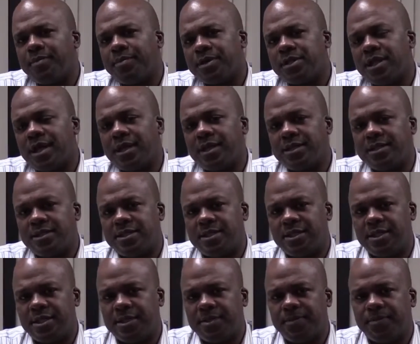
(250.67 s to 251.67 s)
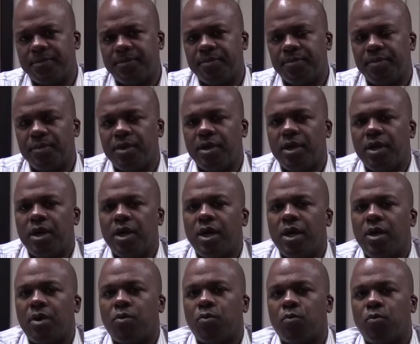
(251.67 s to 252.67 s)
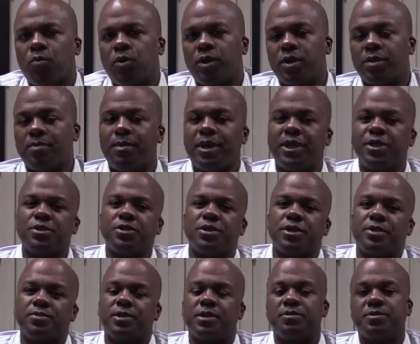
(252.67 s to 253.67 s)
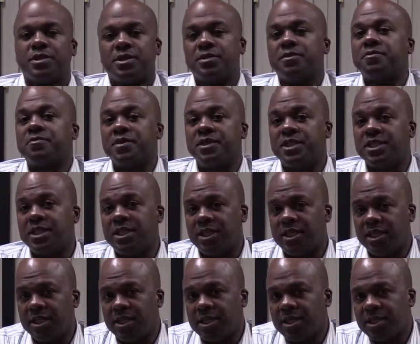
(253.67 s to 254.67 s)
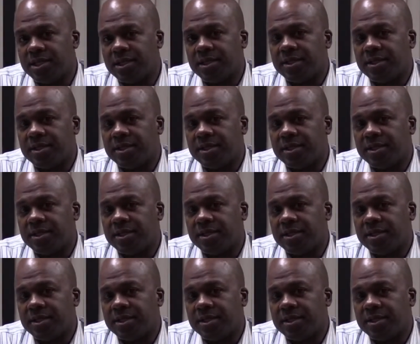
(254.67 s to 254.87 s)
hepatitis C? One of the major symptoms is fatigue.